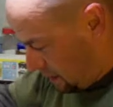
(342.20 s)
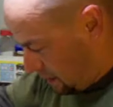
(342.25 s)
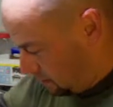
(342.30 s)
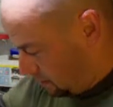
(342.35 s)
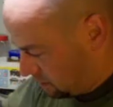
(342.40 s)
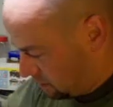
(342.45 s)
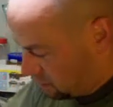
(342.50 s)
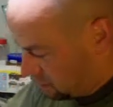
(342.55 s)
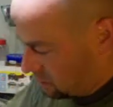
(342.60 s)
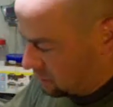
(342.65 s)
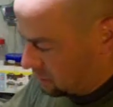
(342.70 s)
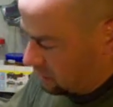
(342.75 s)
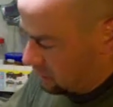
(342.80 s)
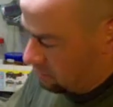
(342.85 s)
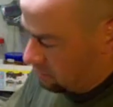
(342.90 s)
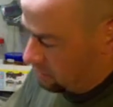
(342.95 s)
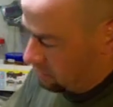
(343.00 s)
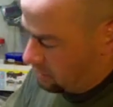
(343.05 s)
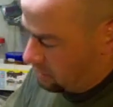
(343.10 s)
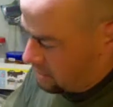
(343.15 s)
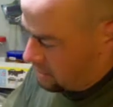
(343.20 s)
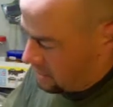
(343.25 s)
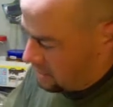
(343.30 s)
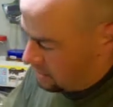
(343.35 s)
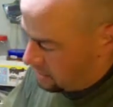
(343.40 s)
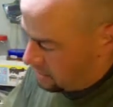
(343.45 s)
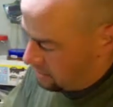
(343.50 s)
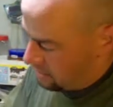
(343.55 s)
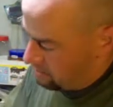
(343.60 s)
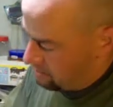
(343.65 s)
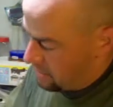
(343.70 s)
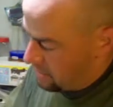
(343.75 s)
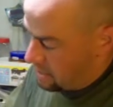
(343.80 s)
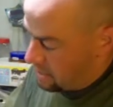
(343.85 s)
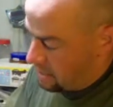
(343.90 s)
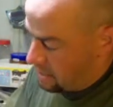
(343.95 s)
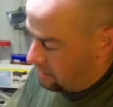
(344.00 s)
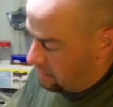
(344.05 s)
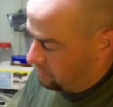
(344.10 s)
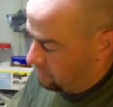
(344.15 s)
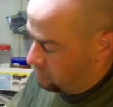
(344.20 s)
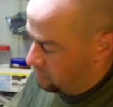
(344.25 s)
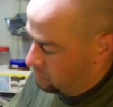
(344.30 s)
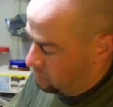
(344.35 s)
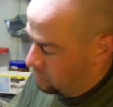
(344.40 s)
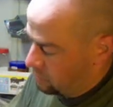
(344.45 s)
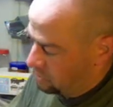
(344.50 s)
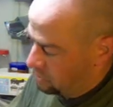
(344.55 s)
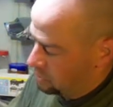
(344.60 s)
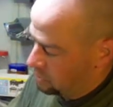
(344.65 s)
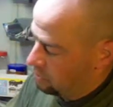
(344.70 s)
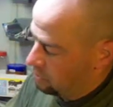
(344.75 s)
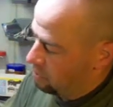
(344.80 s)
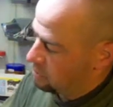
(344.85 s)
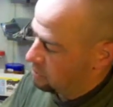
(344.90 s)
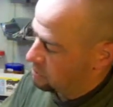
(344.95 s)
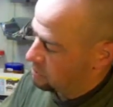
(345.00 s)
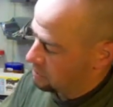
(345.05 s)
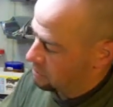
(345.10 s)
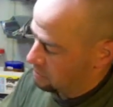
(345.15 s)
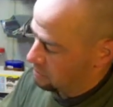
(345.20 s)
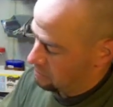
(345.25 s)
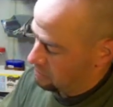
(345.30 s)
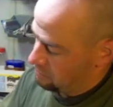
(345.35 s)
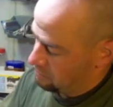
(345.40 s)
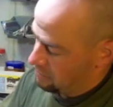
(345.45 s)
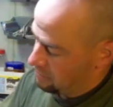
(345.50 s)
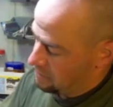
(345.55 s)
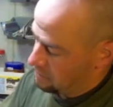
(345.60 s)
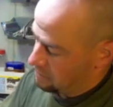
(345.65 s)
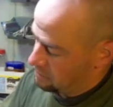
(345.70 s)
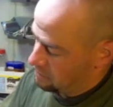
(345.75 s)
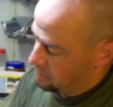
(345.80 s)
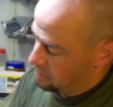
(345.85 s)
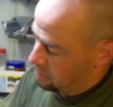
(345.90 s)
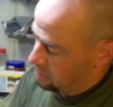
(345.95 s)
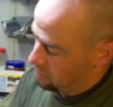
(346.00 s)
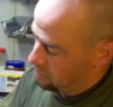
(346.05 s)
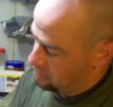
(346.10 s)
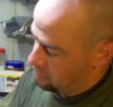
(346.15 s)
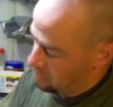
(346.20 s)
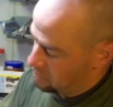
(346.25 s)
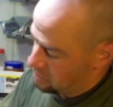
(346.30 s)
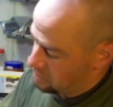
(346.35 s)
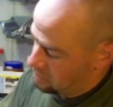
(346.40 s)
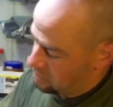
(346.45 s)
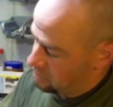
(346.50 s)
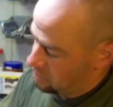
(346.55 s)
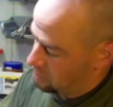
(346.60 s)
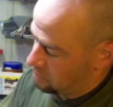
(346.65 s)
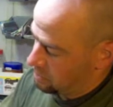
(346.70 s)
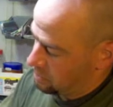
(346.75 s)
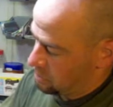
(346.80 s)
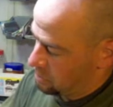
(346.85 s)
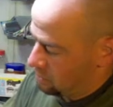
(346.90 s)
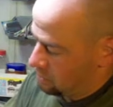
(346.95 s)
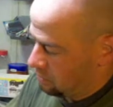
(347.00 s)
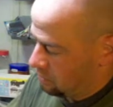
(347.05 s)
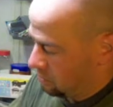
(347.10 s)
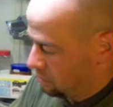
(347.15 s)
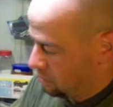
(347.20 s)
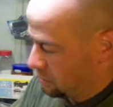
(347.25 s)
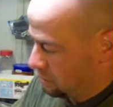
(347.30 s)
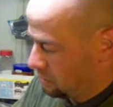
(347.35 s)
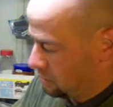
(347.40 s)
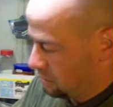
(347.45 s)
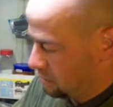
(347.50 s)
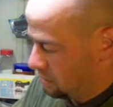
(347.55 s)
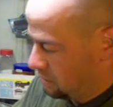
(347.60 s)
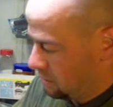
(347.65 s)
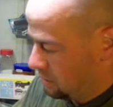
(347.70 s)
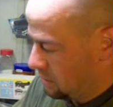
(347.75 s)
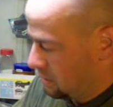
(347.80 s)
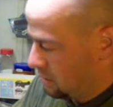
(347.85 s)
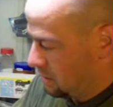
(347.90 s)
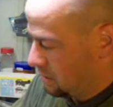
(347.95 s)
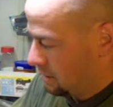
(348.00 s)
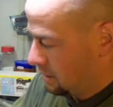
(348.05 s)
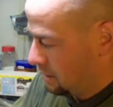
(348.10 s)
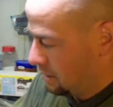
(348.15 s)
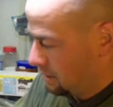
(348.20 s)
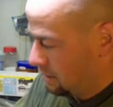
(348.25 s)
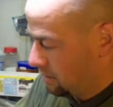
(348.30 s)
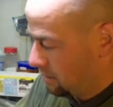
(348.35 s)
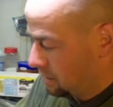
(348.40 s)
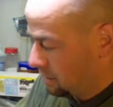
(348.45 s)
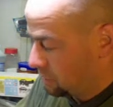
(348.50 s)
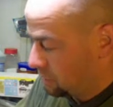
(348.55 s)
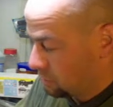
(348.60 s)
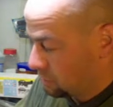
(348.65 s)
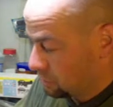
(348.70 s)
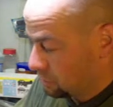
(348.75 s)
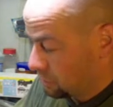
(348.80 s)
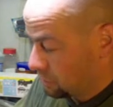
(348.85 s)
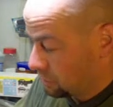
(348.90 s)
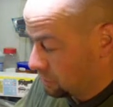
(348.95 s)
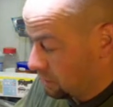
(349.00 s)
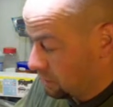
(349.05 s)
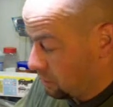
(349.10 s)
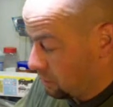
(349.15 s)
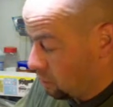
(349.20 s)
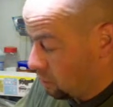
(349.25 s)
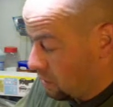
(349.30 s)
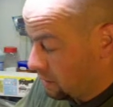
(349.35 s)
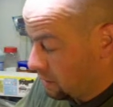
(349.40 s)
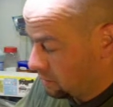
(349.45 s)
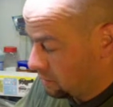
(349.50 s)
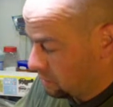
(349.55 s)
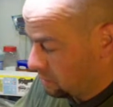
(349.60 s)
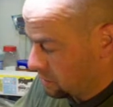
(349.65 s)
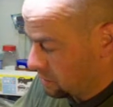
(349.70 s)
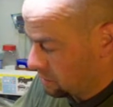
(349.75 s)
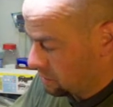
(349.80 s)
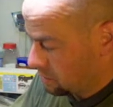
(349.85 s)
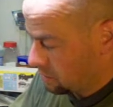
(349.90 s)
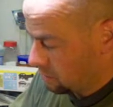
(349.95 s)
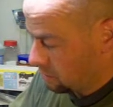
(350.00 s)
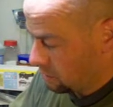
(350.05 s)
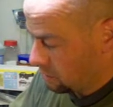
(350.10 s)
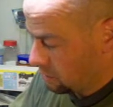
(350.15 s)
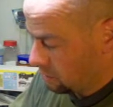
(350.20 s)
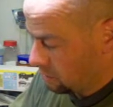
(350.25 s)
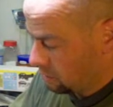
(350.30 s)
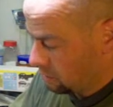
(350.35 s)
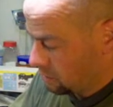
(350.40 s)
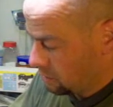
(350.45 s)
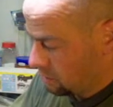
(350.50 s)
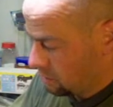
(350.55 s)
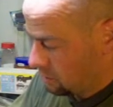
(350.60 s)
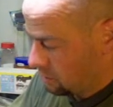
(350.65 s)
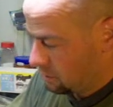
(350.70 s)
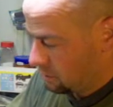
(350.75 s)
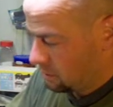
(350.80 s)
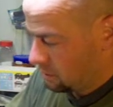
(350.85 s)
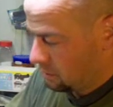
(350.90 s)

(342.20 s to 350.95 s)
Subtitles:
I'll discover that I may have too much gauze here. If I continue, this thing is going to be huge. And I'm not so sure I want it to be so huge.